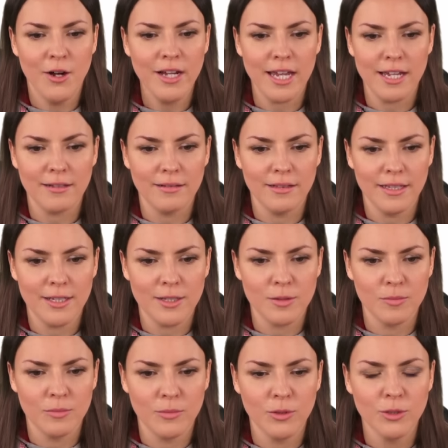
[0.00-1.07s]
Okay,
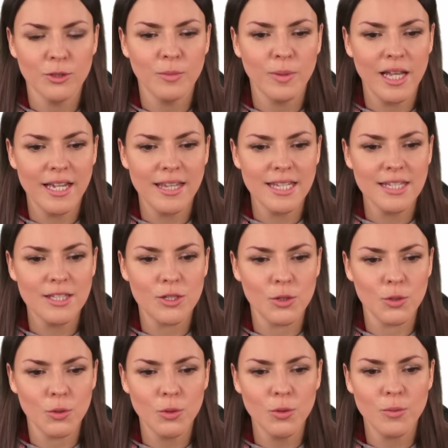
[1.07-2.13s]
let's multiply these
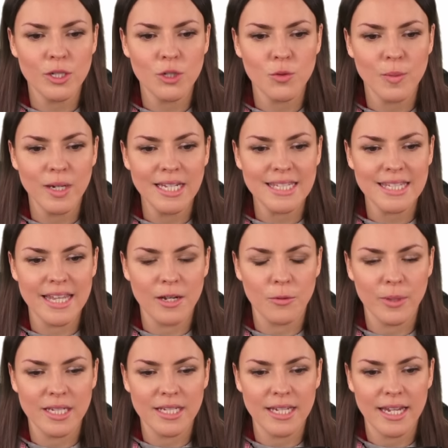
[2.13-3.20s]
two, which means
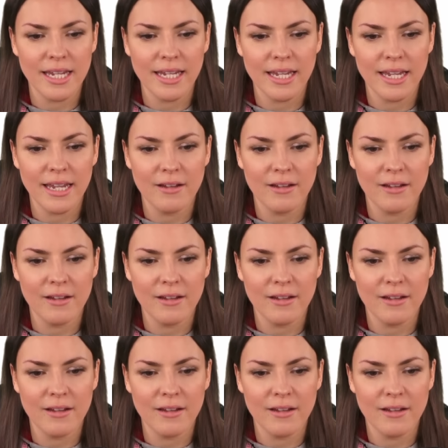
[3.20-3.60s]
that we take